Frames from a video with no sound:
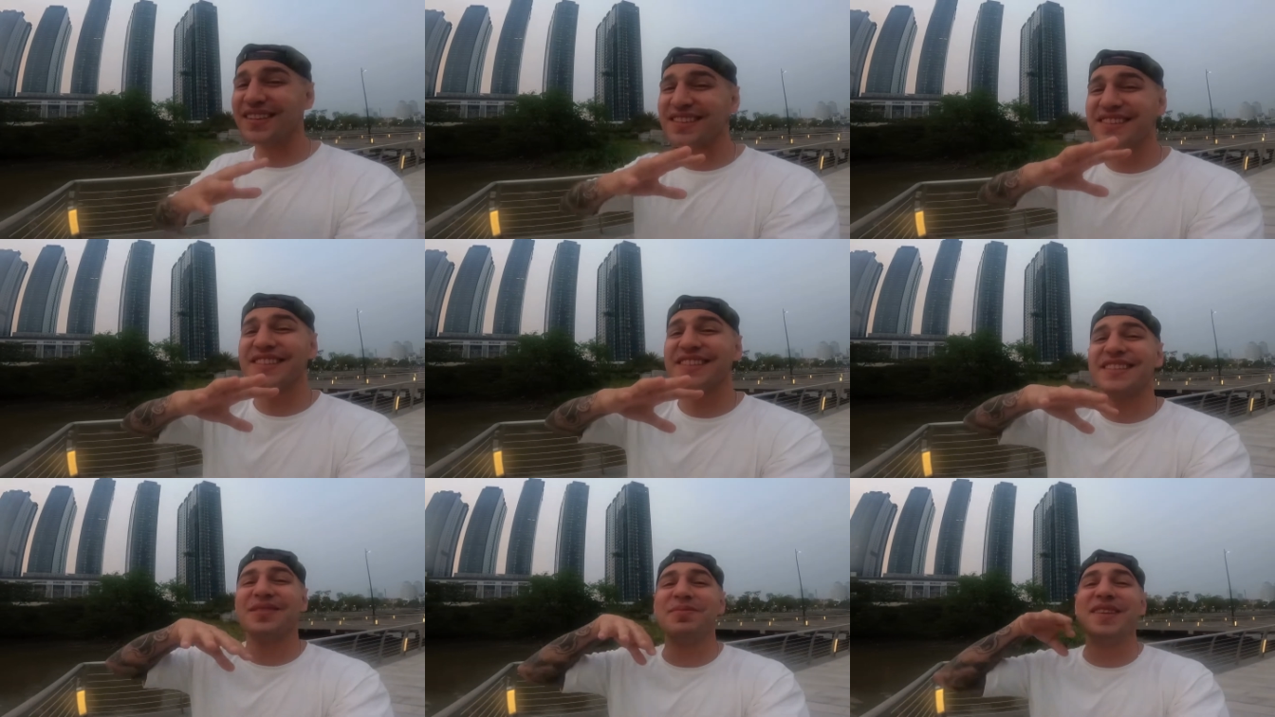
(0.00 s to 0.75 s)
It's
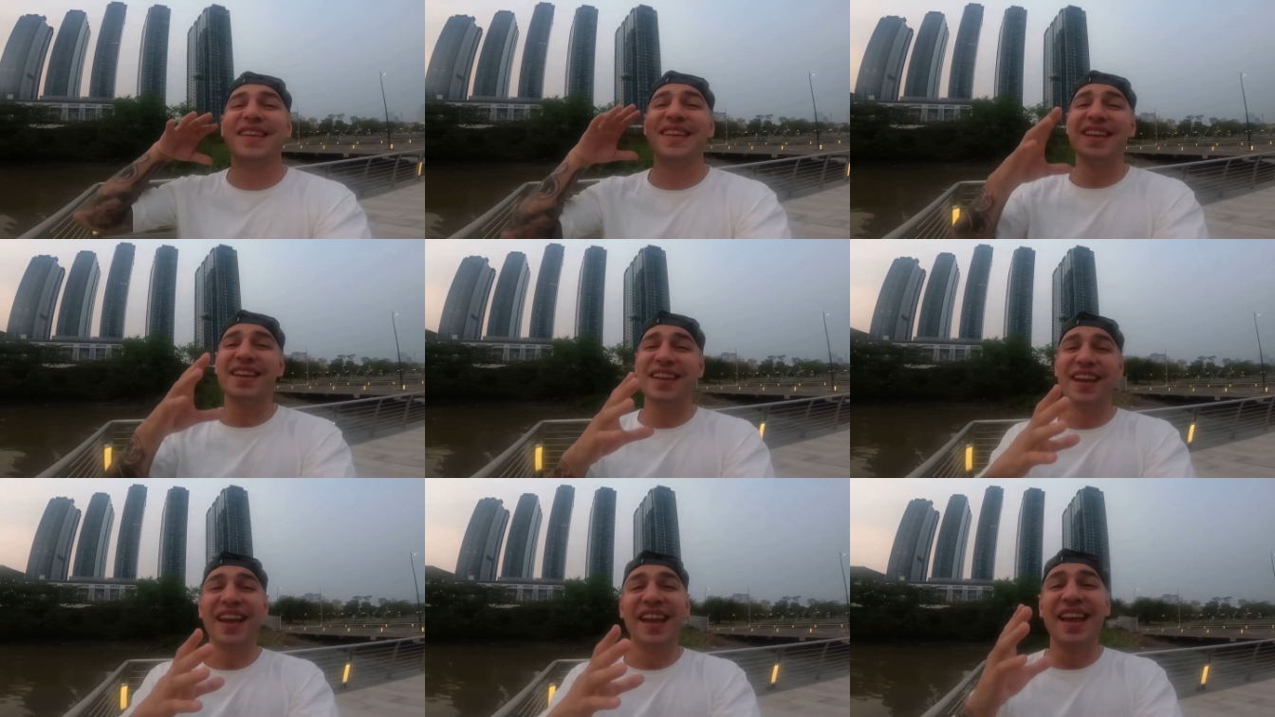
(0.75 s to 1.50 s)
just the
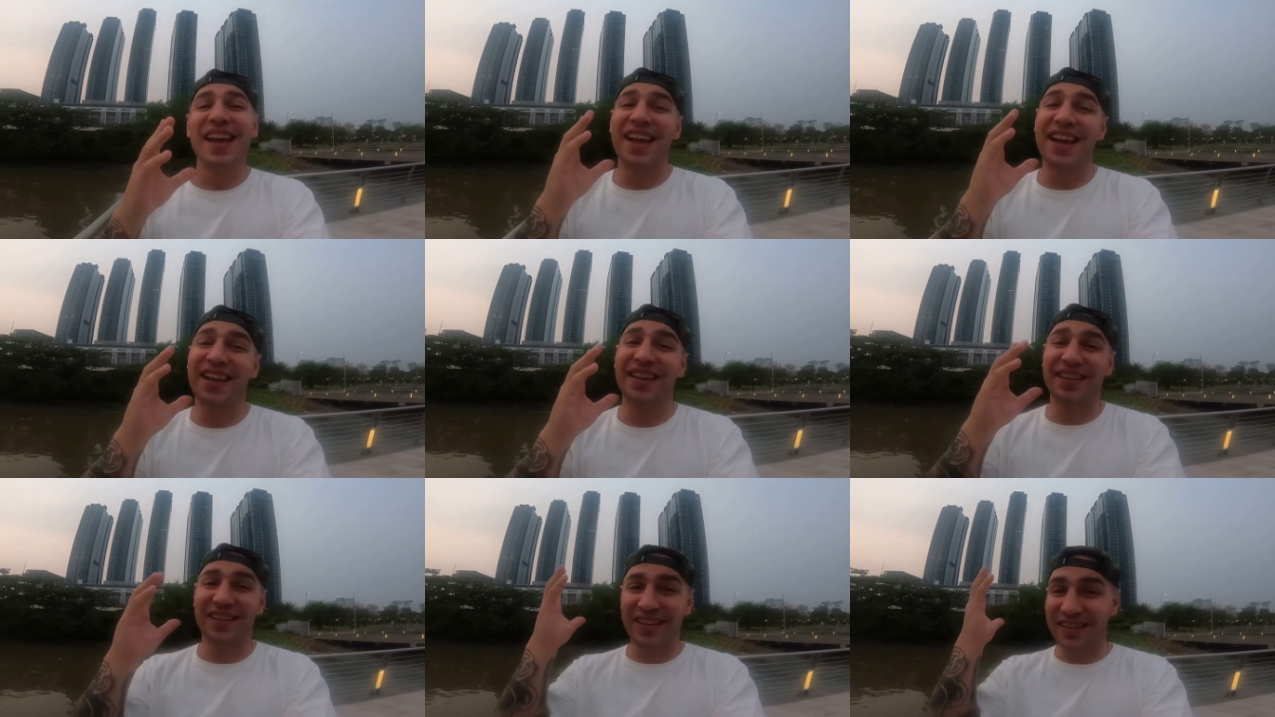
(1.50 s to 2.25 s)
beginning,
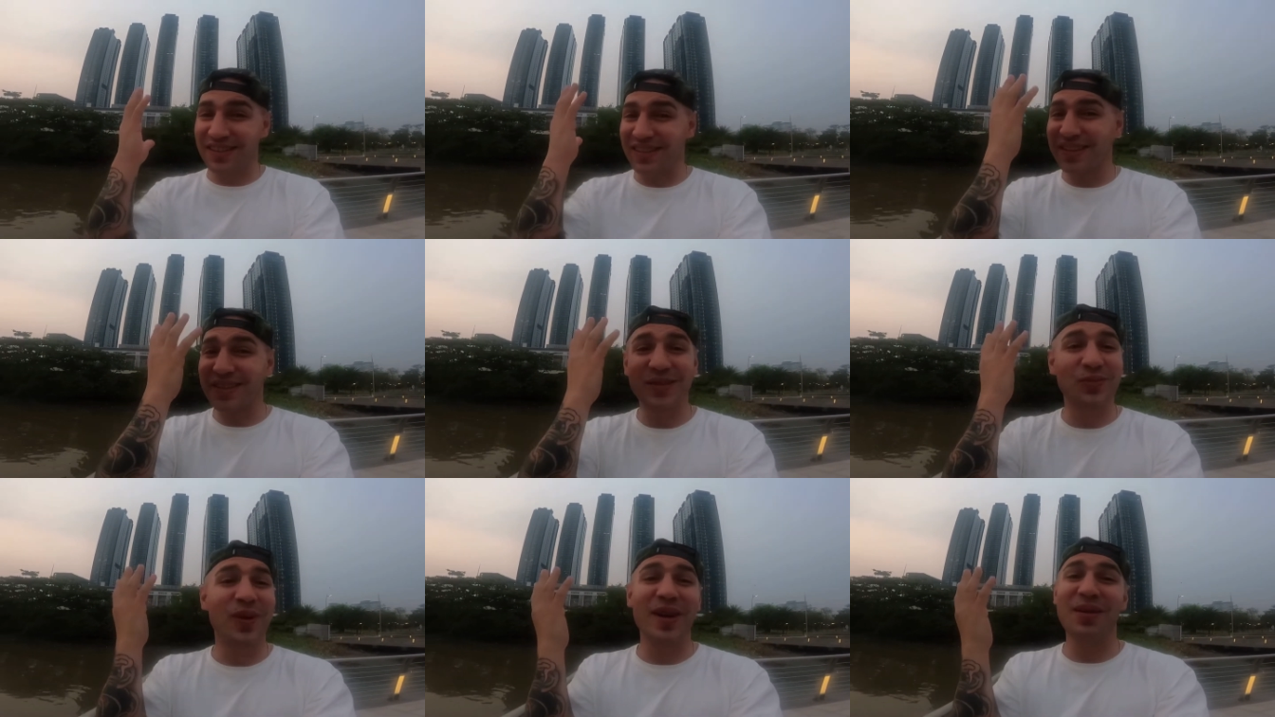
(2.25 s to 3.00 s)
and this
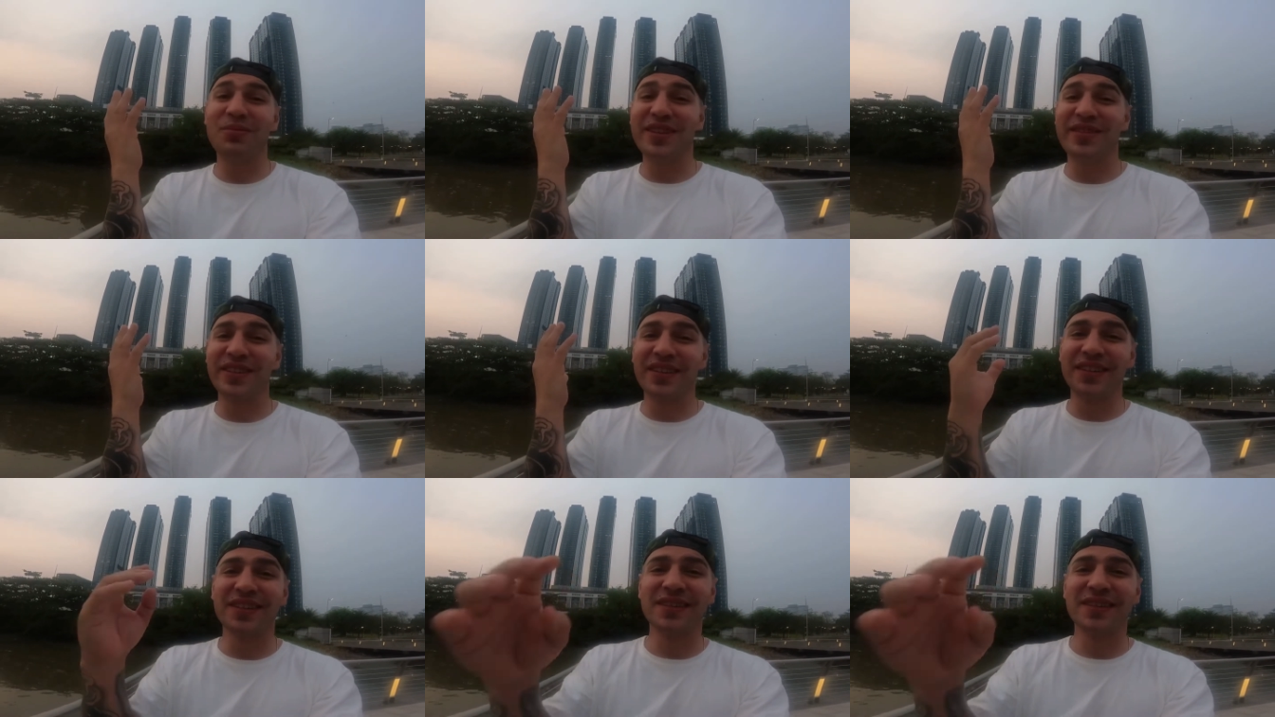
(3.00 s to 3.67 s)
is where I'm living.